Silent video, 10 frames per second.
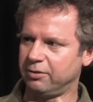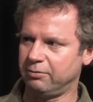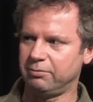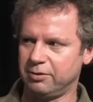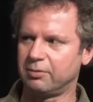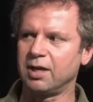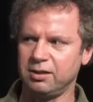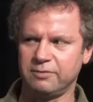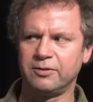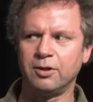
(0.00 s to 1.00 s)
You
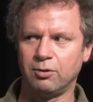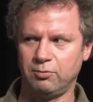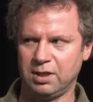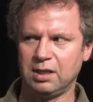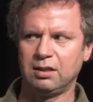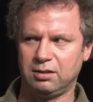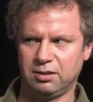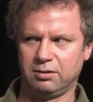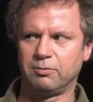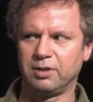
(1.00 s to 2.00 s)
kind of know,
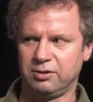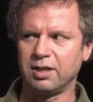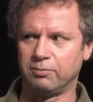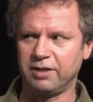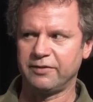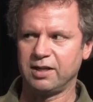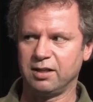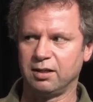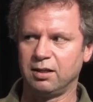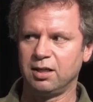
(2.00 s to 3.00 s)
you get a rough
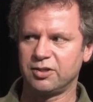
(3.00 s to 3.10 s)
idea.